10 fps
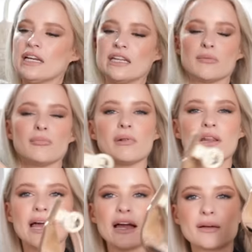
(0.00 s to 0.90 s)
in the
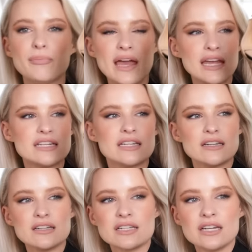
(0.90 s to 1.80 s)
black
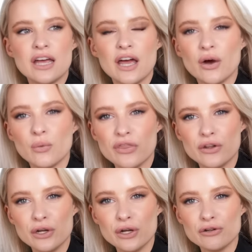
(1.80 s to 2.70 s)
patent with
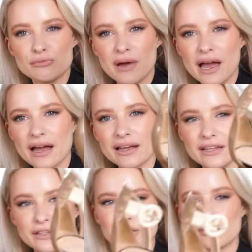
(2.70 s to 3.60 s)
the nude back
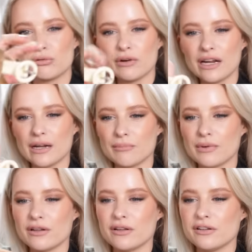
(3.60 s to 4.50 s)
and the
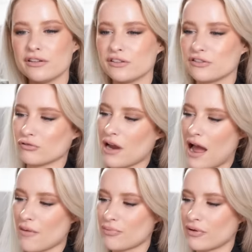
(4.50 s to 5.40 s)
cream
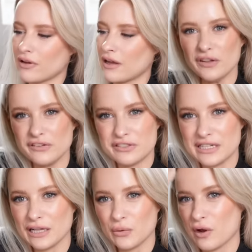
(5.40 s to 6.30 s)
strap.
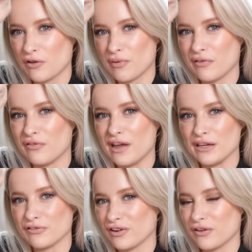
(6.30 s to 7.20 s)
Still one of my
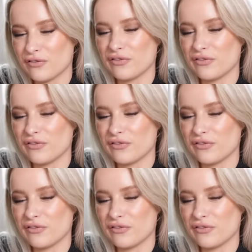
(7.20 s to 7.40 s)
favourite,